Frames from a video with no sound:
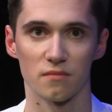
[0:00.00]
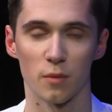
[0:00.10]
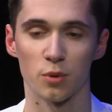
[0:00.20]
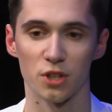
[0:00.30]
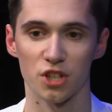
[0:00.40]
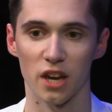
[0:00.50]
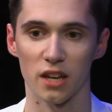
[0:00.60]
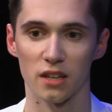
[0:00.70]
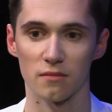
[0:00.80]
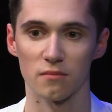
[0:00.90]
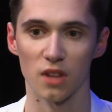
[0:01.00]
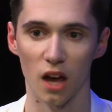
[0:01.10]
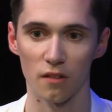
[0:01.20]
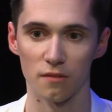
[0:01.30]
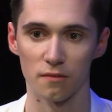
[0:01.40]
appreciating
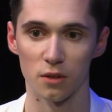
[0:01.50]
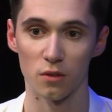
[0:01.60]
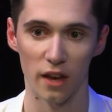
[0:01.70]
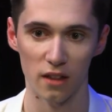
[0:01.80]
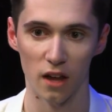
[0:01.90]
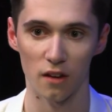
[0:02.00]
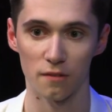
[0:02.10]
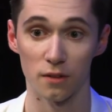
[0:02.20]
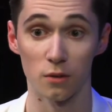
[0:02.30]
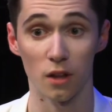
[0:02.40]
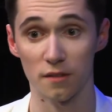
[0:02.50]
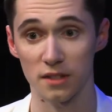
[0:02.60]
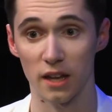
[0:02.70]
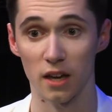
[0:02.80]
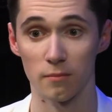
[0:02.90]
love, who they love, who loves
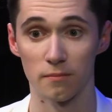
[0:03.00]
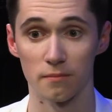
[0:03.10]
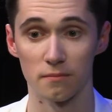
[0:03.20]
them.